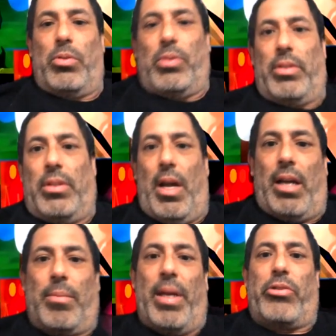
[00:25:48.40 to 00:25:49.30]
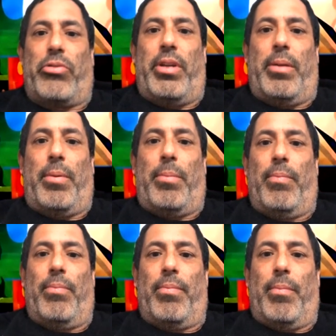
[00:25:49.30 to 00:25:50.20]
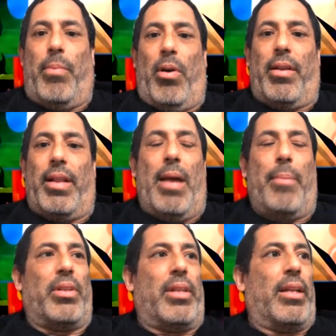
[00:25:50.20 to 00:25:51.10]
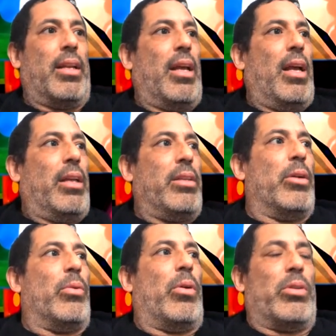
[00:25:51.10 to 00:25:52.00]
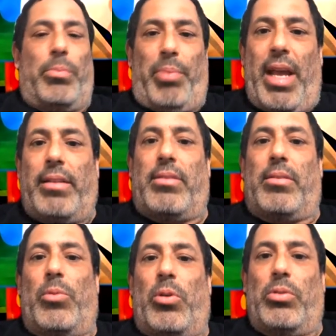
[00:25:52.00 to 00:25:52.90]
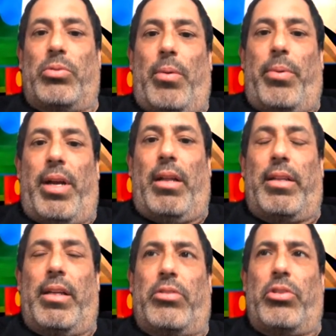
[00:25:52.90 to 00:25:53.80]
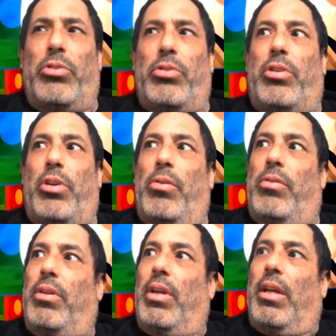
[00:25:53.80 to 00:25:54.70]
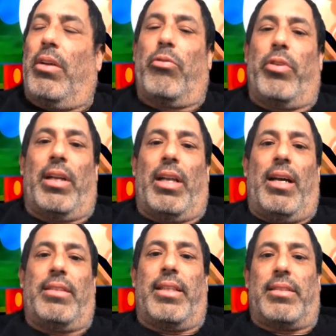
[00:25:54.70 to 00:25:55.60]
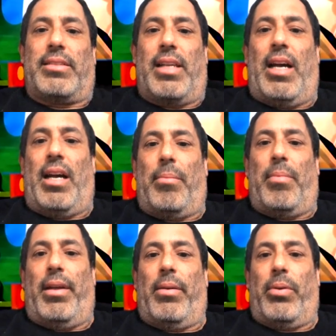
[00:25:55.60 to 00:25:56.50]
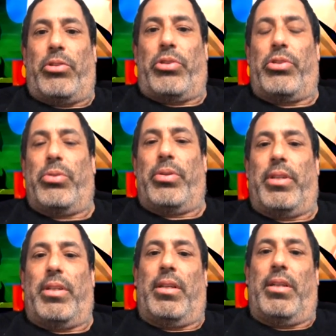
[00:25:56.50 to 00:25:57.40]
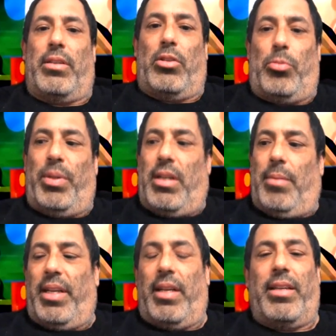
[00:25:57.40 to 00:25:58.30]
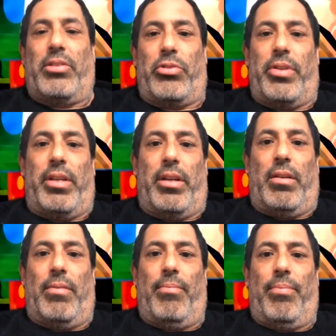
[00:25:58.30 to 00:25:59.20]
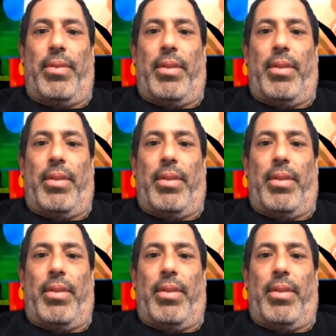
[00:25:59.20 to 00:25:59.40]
do the documentary and be part of that, but then, you know, we painted some walls while we were out there. So you don't realize at the time that what you're doing is becoming history, you know?